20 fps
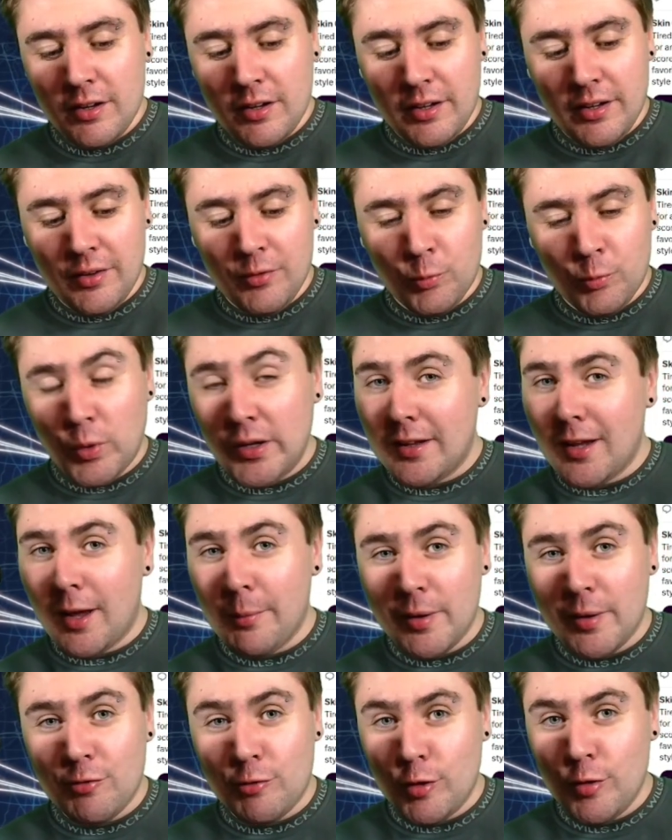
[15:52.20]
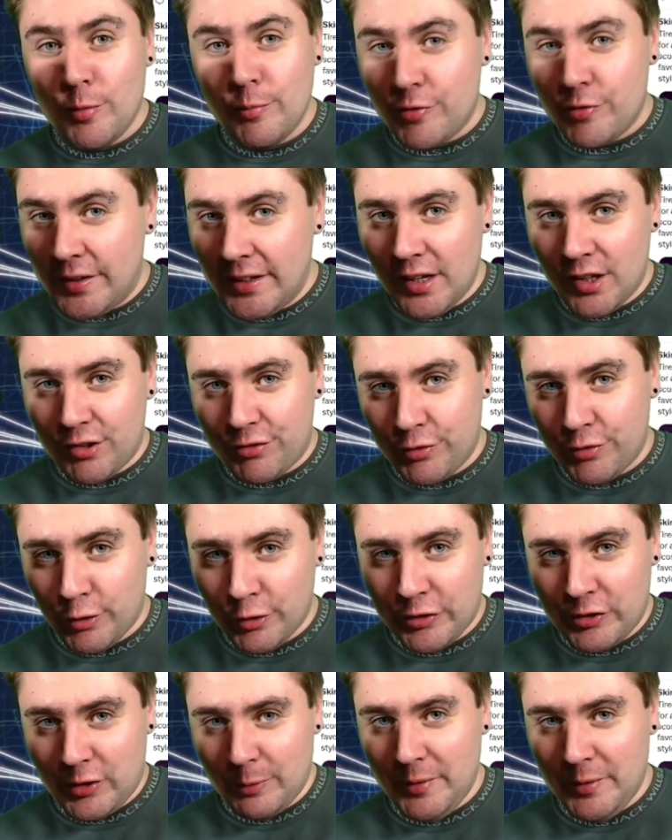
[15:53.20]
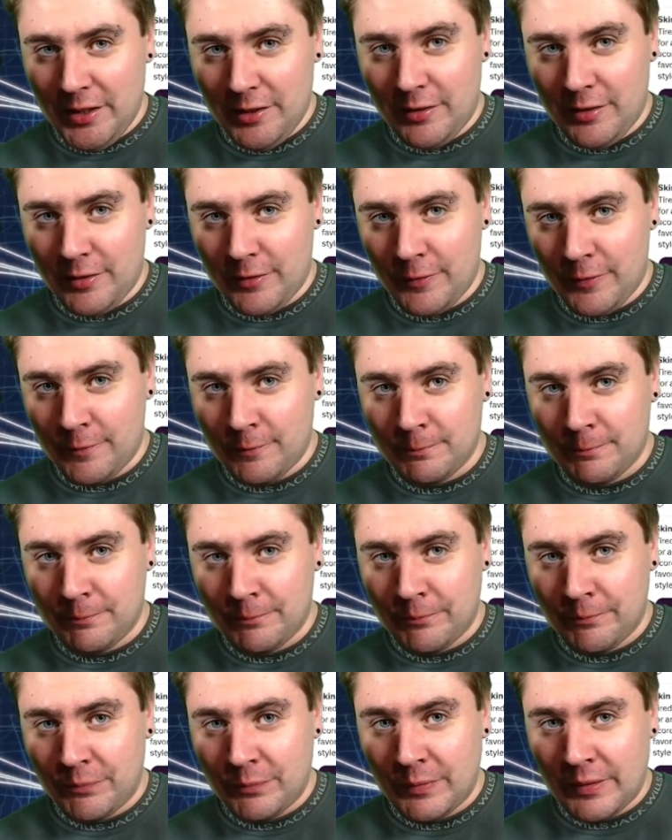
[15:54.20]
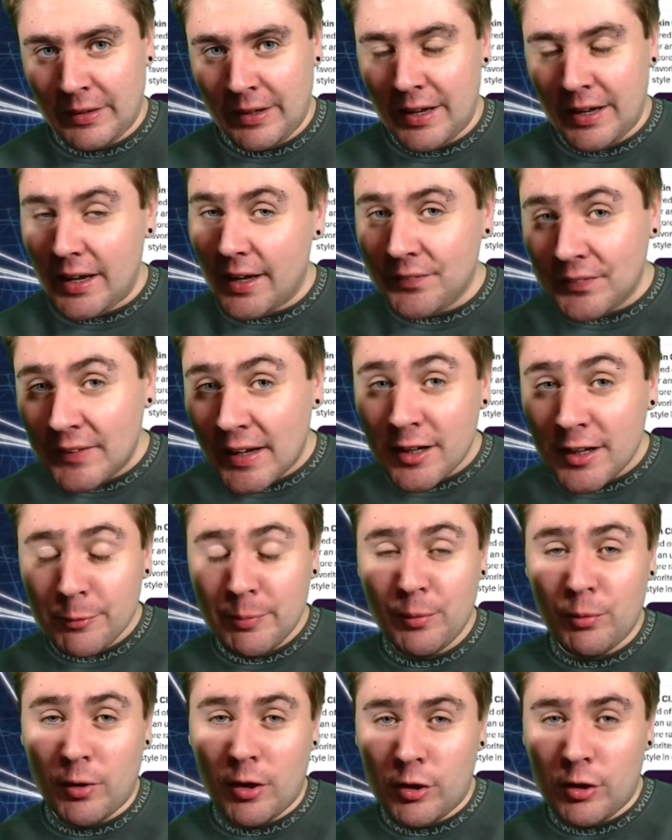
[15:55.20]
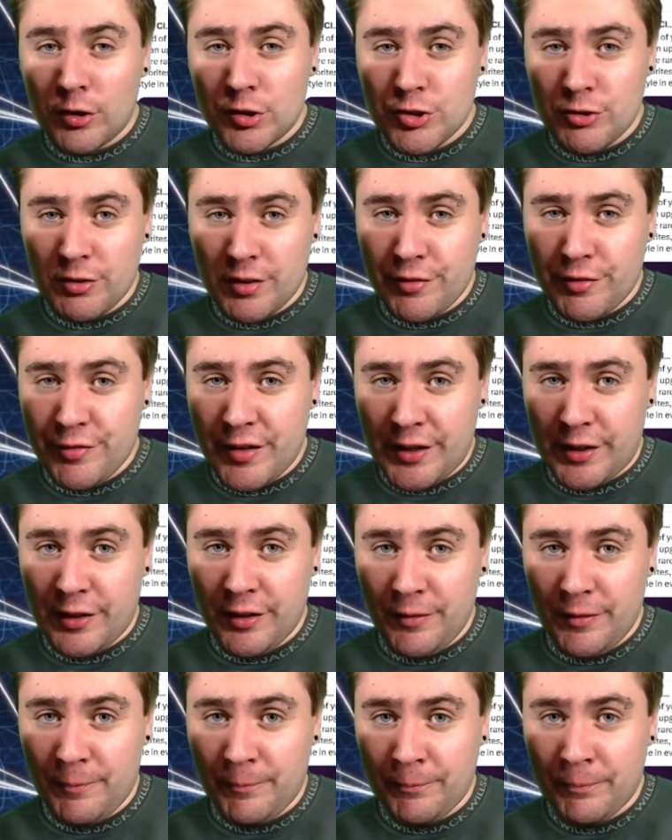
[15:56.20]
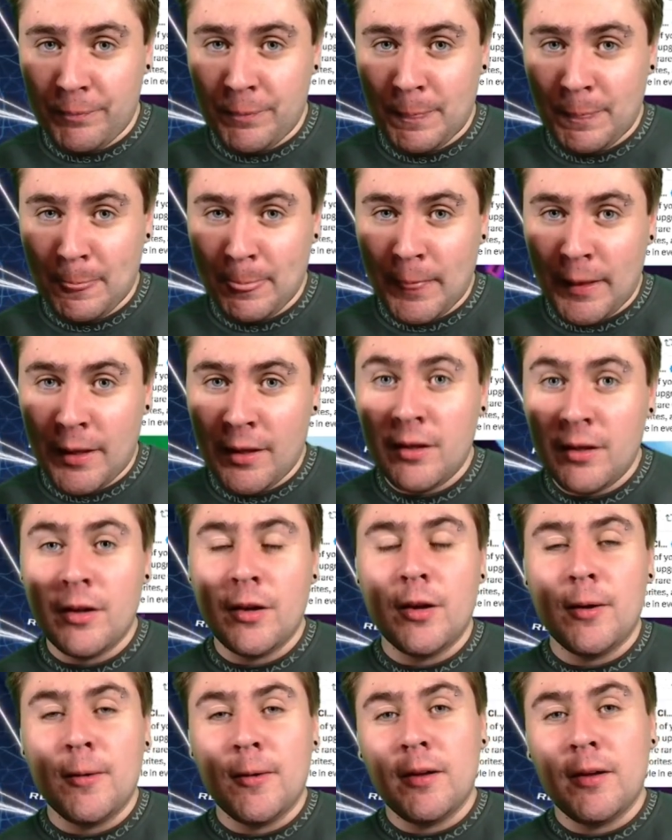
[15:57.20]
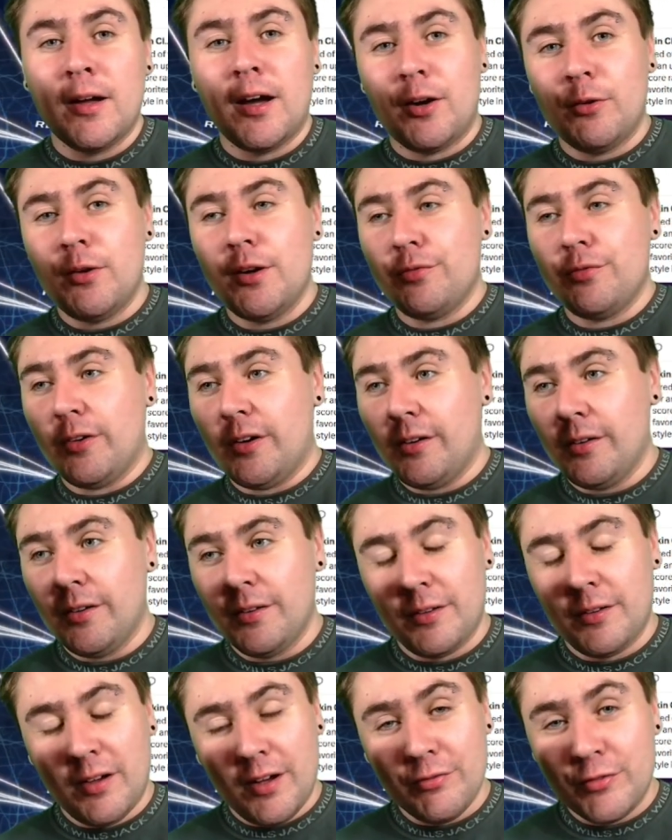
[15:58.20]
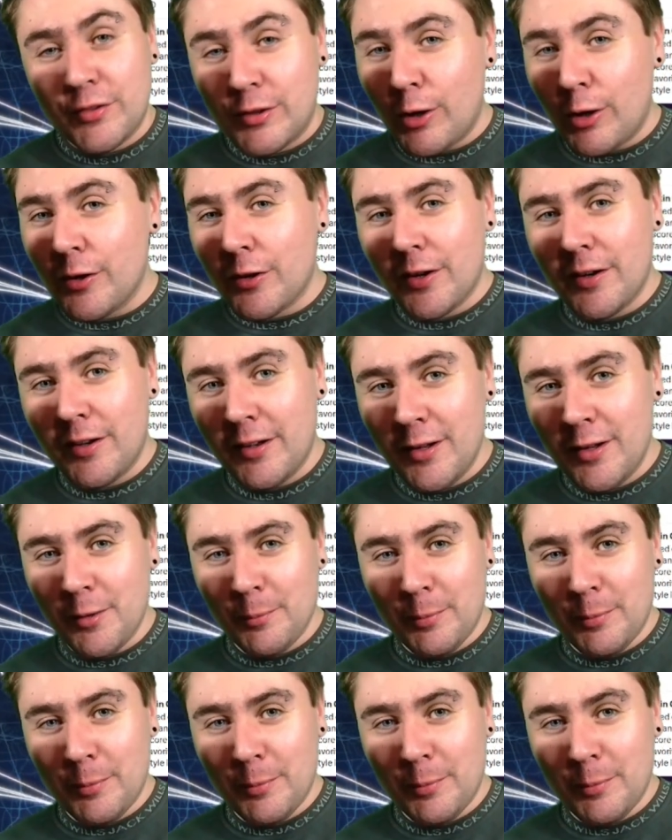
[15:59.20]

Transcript: will there be room for the S four to come in? And that could be what Archer is thinking. However, I've gone on a little bit